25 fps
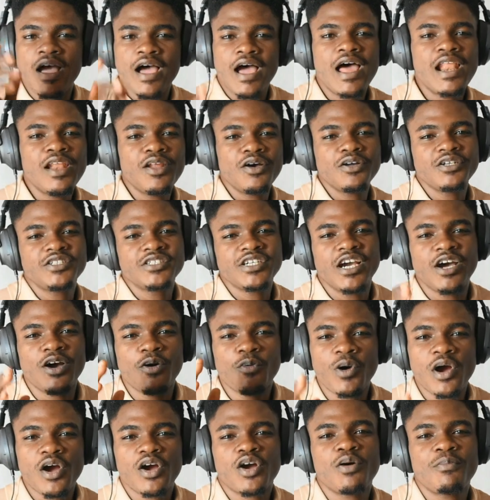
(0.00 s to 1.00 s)
Hello there,
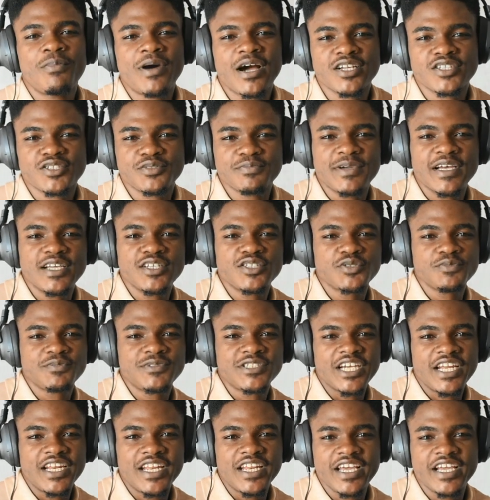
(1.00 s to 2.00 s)
welcome back to my YouTube
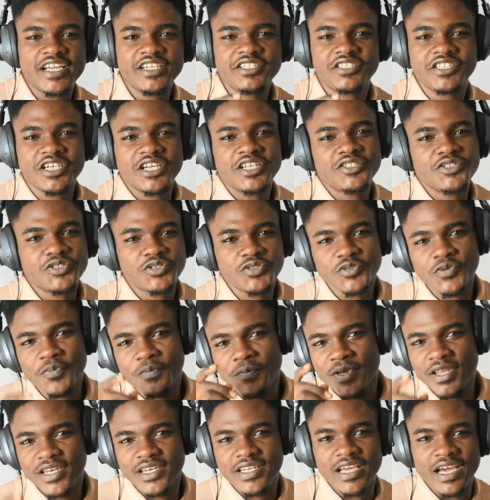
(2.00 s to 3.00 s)
channel, Gentle
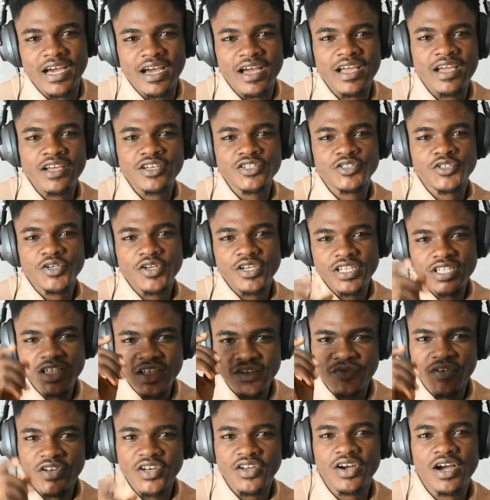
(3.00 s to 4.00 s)
Media. So in this
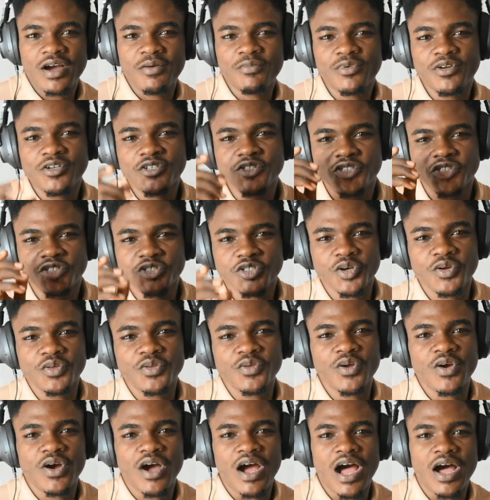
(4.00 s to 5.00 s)
video, I'm going to show
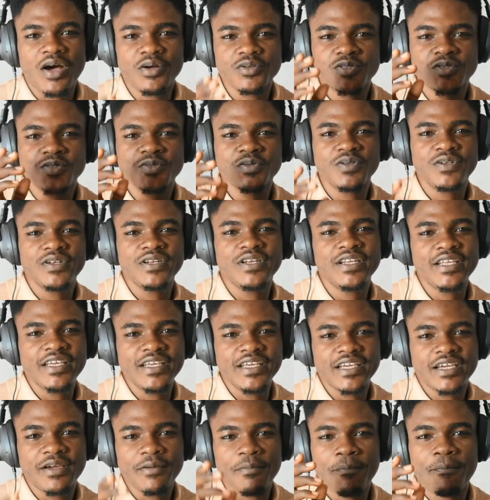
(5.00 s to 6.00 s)
you how to
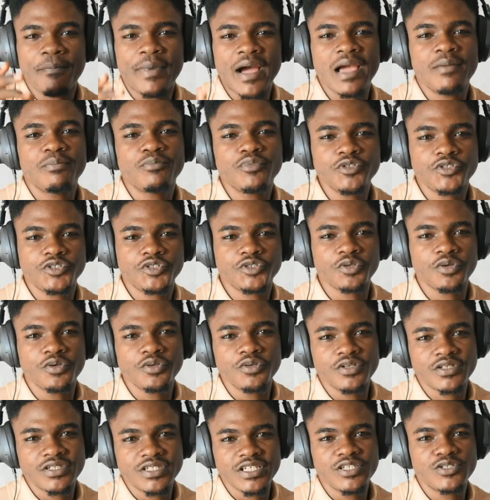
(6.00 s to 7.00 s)
link BibleShow
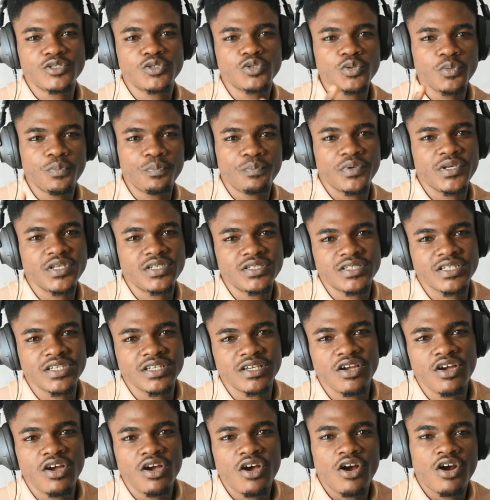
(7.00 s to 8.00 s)
using two PC.
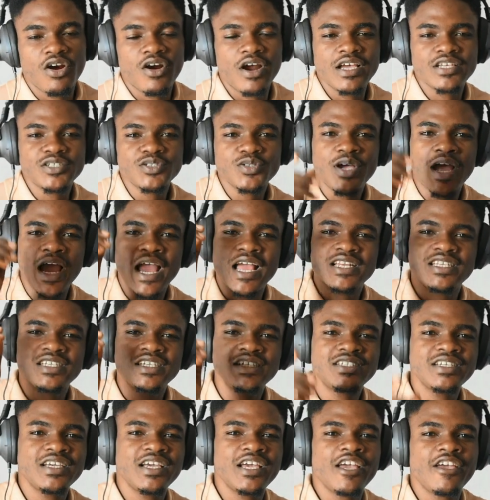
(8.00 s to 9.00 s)
Alright, so I
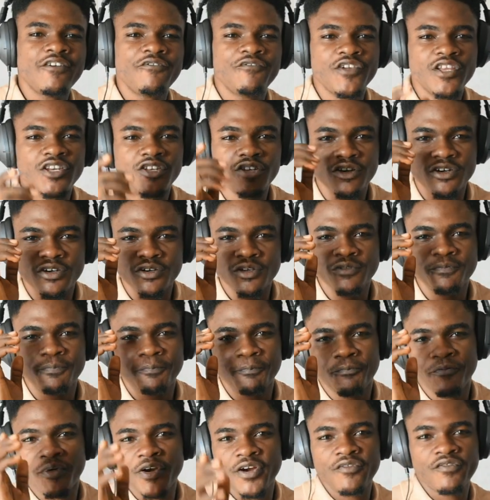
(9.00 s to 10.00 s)
did a video
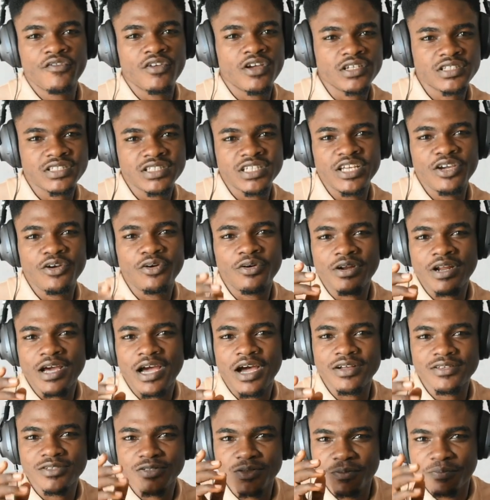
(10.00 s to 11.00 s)
previously on
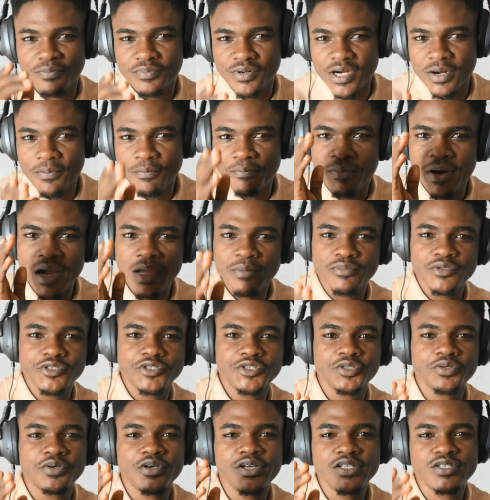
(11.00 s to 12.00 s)
how to bring
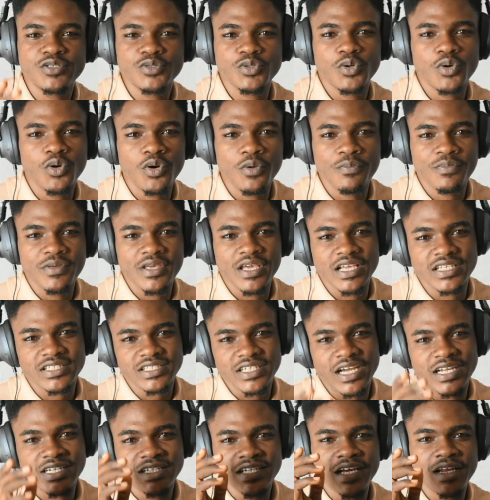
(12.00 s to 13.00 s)
BibleShow into OBS,
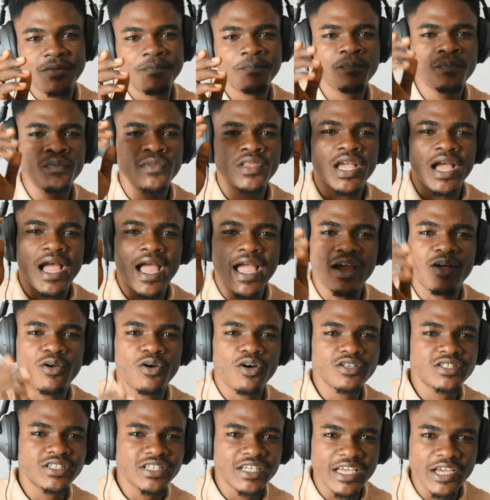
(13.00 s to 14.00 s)
and then I
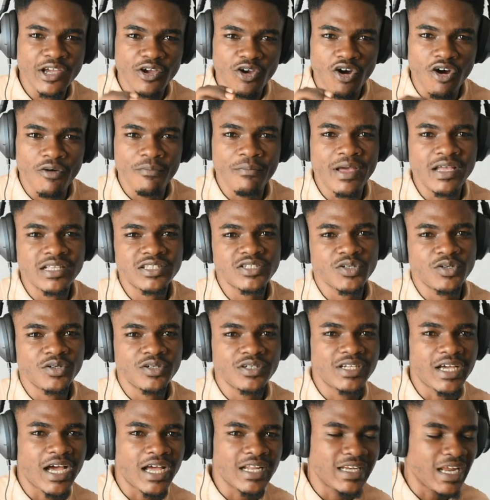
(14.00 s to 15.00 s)
got a comment
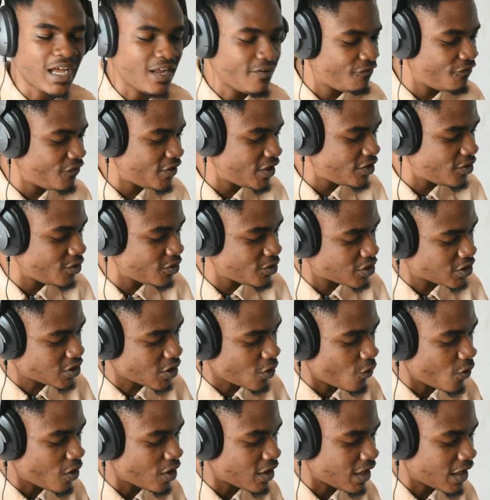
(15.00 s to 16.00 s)
under that video.
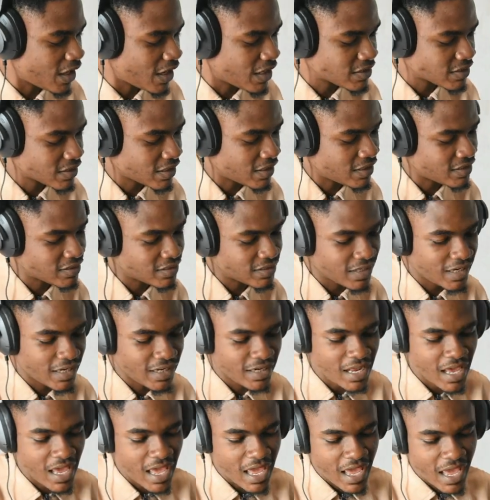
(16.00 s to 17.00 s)
Someone asked and said,
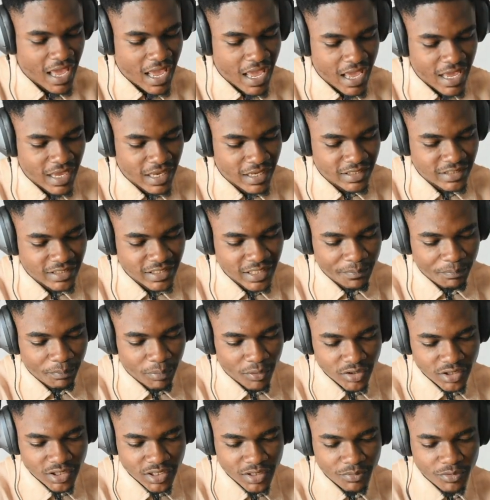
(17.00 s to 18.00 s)
is it
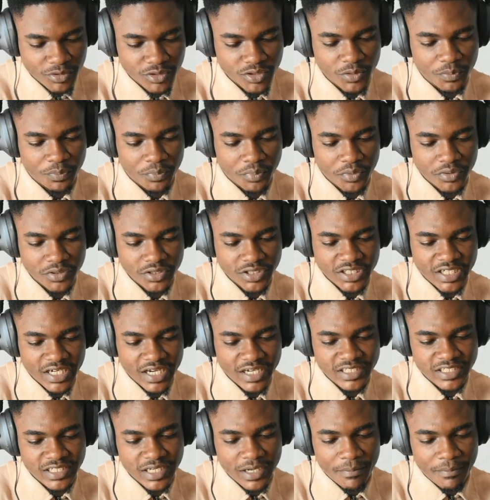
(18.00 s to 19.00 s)
possible to
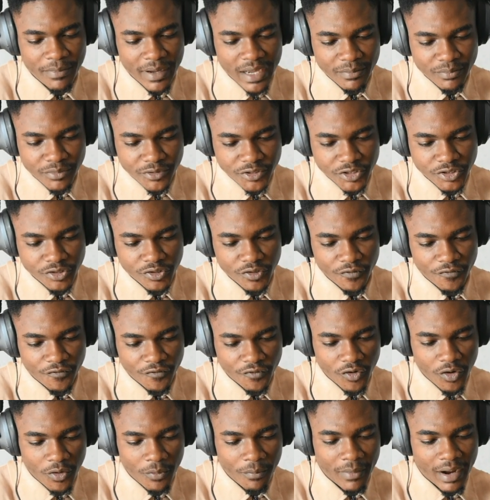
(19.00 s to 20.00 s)
project BibleShow
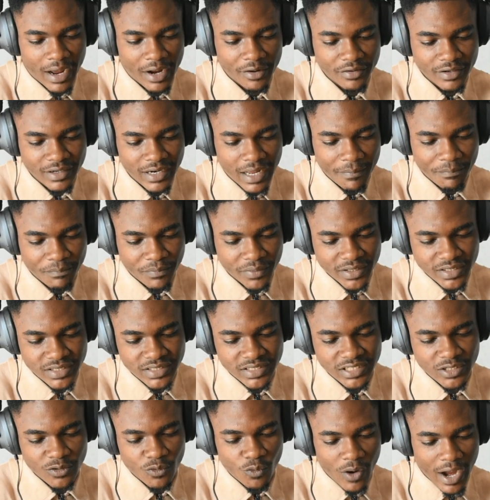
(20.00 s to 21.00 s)
from another
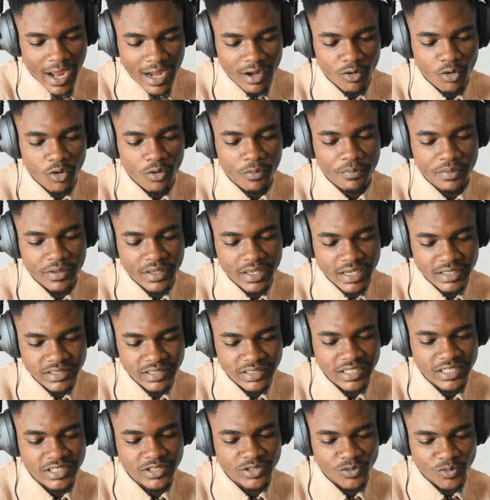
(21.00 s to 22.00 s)
PC while OBS
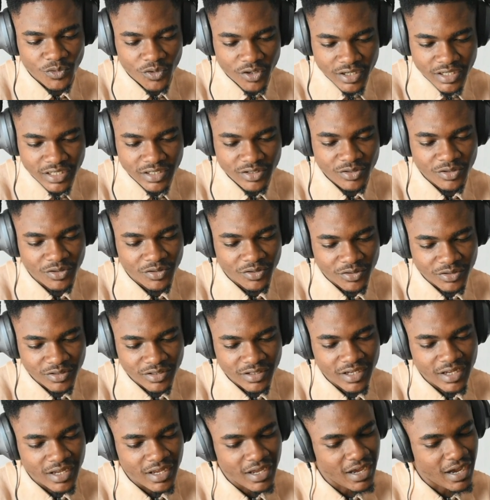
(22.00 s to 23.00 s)
is running on
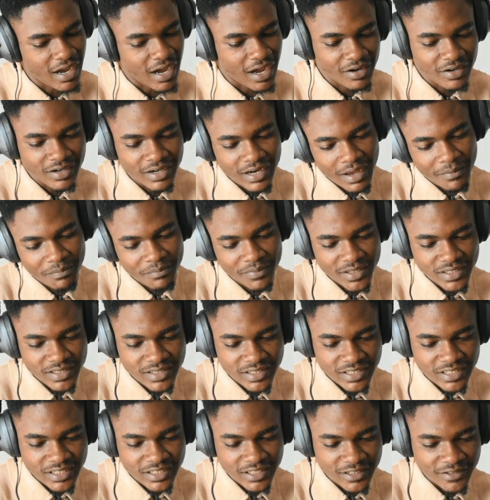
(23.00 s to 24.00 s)
another
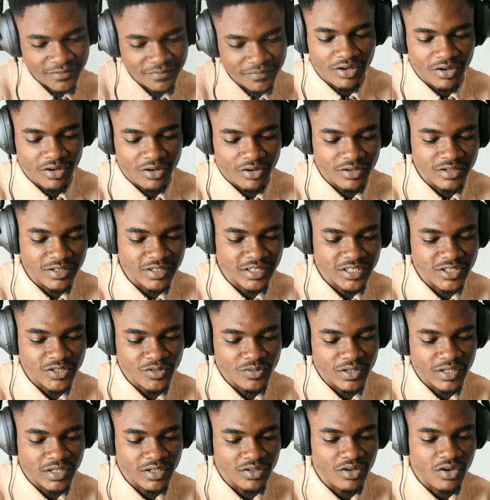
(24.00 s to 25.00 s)
PC on the
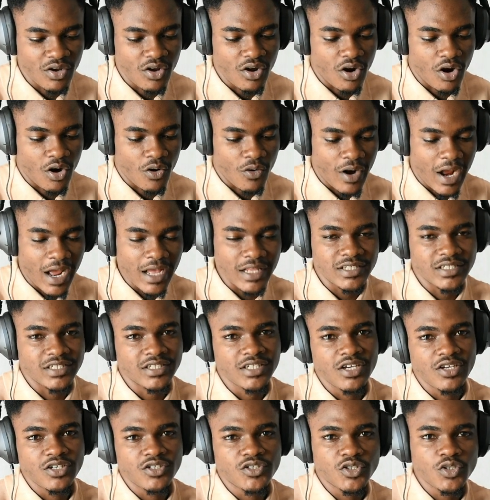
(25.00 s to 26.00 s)
screen? Alright,
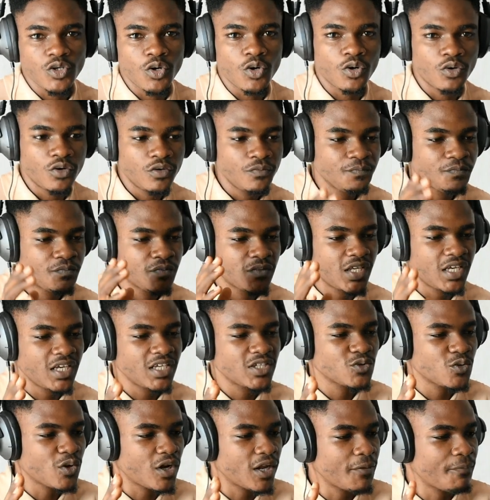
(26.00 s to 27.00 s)
so this
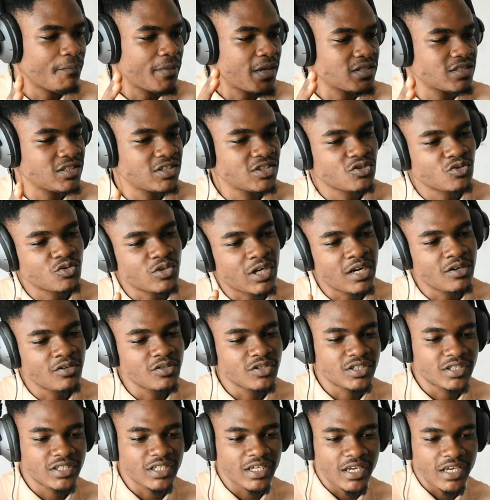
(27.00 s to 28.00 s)
is what the person is trying to
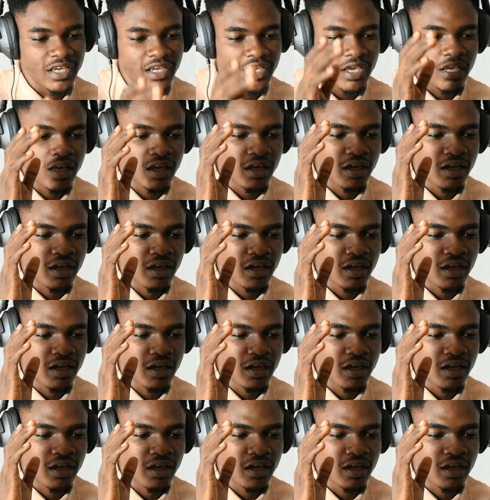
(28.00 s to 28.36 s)
say.